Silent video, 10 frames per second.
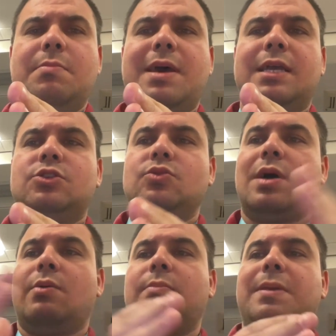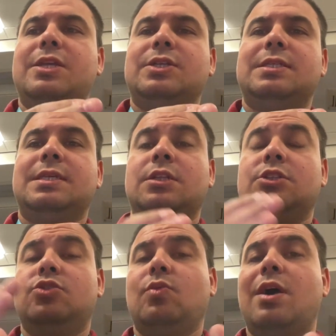back to our patients,
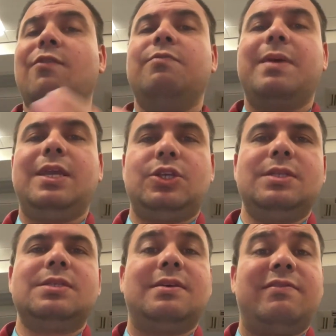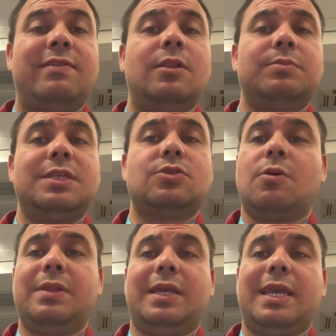12 patients developed this
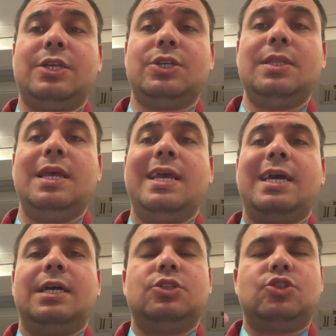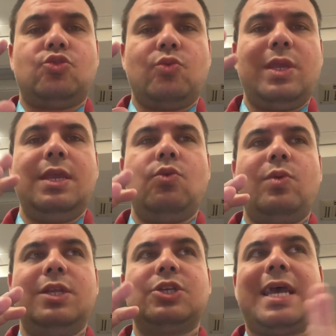complication, three
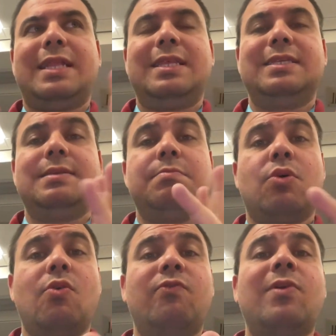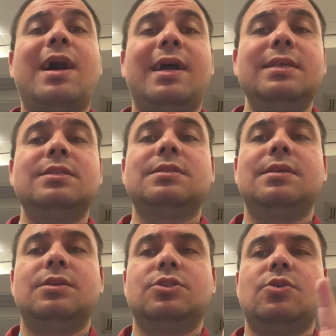which had this in both eyes.
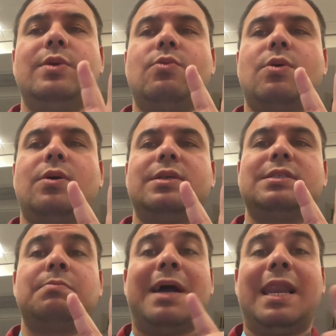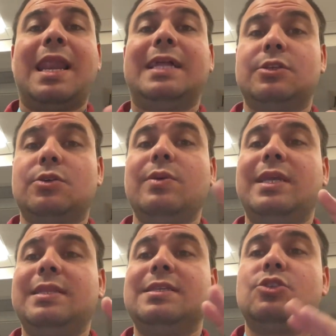So it was bilateral
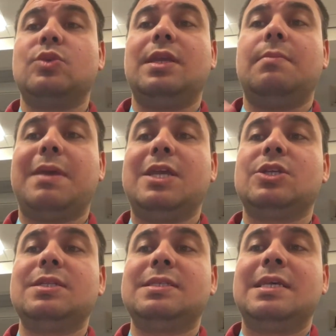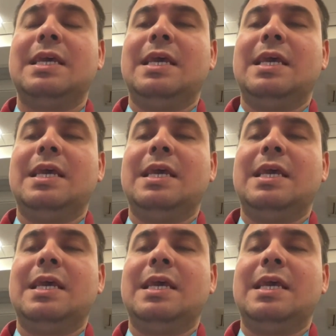in these three patients.